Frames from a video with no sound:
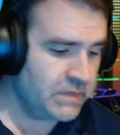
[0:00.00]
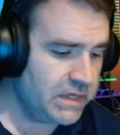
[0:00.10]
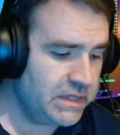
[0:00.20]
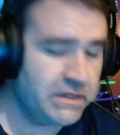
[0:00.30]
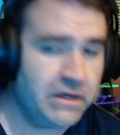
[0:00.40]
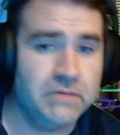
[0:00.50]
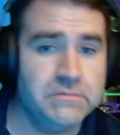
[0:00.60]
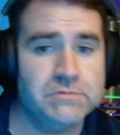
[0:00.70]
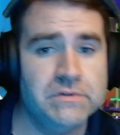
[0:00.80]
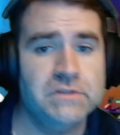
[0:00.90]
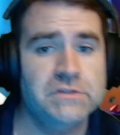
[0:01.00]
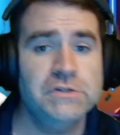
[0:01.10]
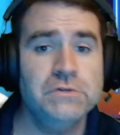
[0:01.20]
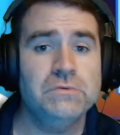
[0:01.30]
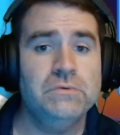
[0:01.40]
It comes with
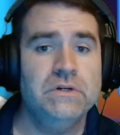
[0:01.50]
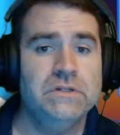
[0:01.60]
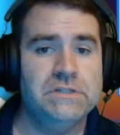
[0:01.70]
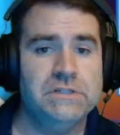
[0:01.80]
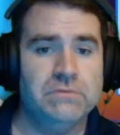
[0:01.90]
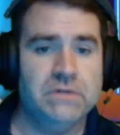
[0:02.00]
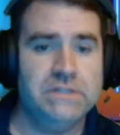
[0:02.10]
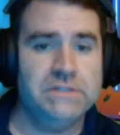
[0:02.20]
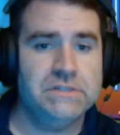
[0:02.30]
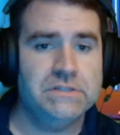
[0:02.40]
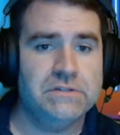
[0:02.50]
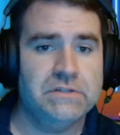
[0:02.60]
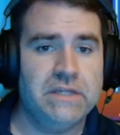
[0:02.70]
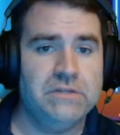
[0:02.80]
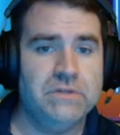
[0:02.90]
2 D20s so
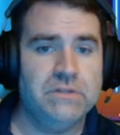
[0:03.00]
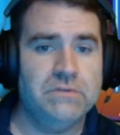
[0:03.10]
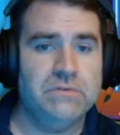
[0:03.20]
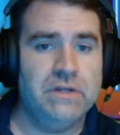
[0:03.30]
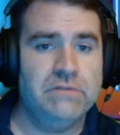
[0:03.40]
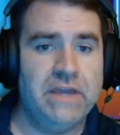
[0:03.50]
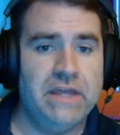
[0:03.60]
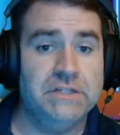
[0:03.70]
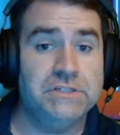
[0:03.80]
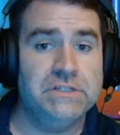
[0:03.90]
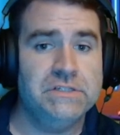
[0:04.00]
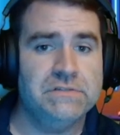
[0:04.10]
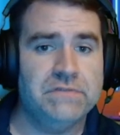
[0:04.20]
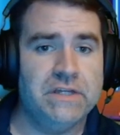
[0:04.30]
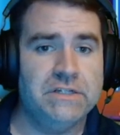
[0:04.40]
that you can do advantage and
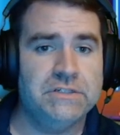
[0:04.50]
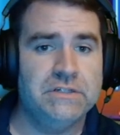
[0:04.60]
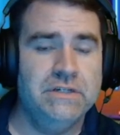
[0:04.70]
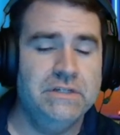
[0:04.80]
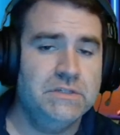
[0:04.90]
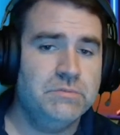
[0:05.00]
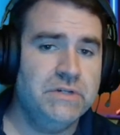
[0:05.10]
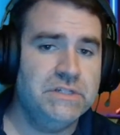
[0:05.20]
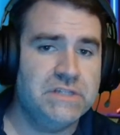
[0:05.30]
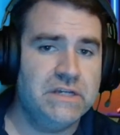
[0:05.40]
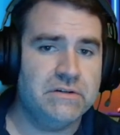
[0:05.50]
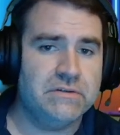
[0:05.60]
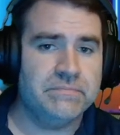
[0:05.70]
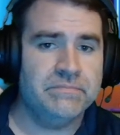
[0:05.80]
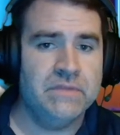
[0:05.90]
disadvantage. Pretty standard.
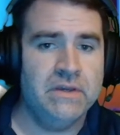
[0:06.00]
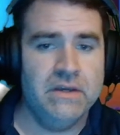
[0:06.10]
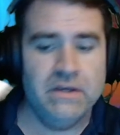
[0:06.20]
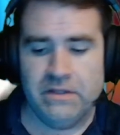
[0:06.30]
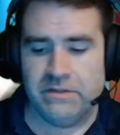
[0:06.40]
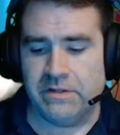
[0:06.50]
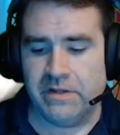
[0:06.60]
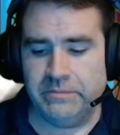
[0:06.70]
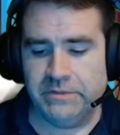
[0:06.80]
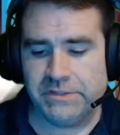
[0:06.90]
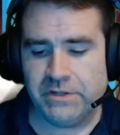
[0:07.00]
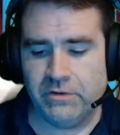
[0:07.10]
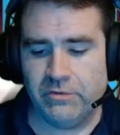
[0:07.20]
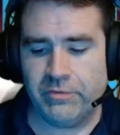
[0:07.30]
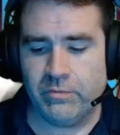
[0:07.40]
The numbers
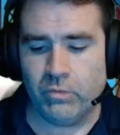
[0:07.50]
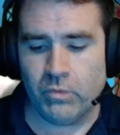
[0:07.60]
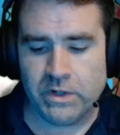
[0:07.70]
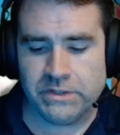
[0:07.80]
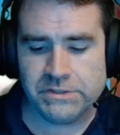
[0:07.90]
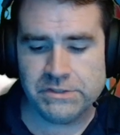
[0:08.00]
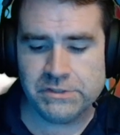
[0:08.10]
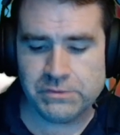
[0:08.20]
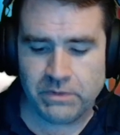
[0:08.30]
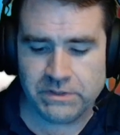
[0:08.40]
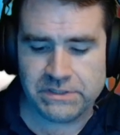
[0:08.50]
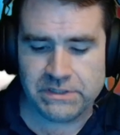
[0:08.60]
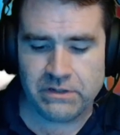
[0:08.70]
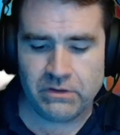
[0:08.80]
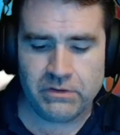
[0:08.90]
go from 1 to
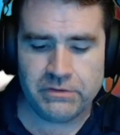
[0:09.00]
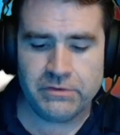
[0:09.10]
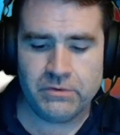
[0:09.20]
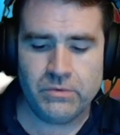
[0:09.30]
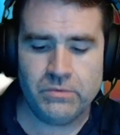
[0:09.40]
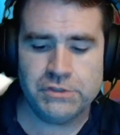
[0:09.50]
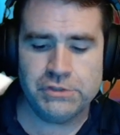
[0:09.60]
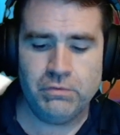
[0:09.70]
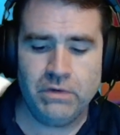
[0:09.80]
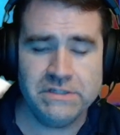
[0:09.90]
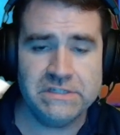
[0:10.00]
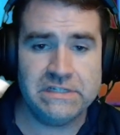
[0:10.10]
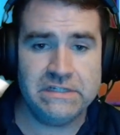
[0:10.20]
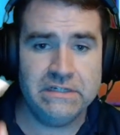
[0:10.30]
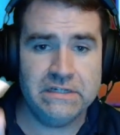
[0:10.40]
20, although
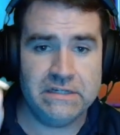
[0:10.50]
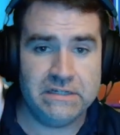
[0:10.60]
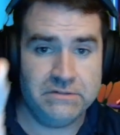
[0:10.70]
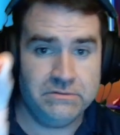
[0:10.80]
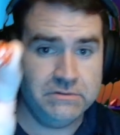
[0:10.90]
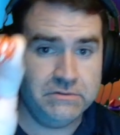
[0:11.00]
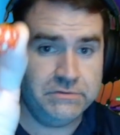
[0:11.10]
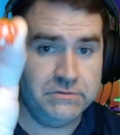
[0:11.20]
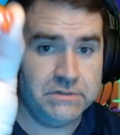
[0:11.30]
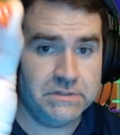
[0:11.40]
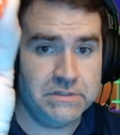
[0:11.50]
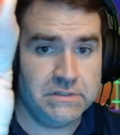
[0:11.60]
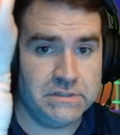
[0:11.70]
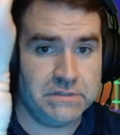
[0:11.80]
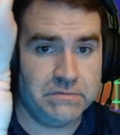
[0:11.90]
20, and I don't know if you can see
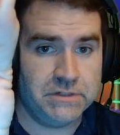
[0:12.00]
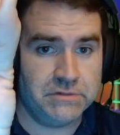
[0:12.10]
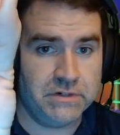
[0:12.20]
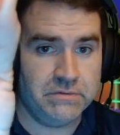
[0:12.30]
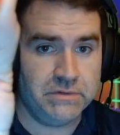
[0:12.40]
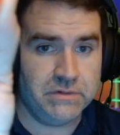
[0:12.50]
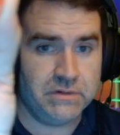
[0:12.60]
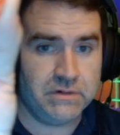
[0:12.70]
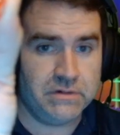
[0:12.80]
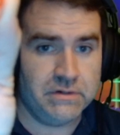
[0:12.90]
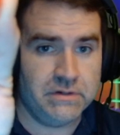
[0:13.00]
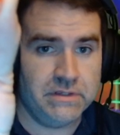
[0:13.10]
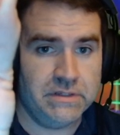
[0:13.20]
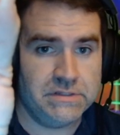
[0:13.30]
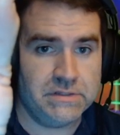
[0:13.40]
this, I'm going to try real hard,
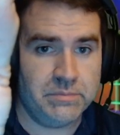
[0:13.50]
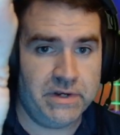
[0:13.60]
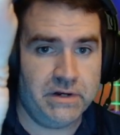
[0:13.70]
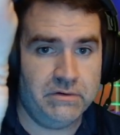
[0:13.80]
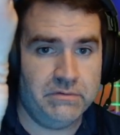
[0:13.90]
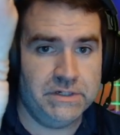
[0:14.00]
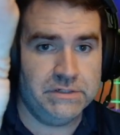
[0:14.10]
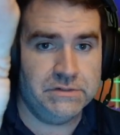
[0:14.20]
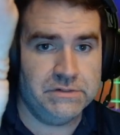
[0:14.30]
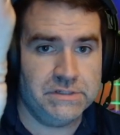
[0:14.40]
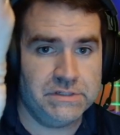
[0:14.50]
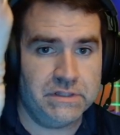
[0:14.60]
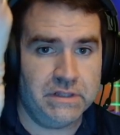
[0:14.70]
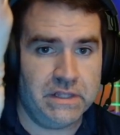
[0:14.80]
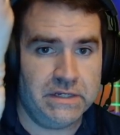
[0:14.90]
is the Power Rangers
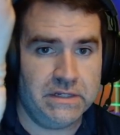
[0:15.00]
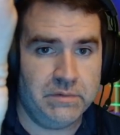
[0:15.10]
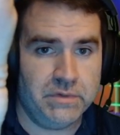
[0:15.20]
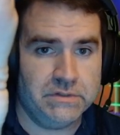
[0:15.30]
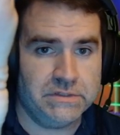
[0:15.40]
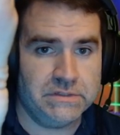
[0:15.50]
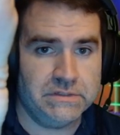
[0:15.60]
Lightning Bolt,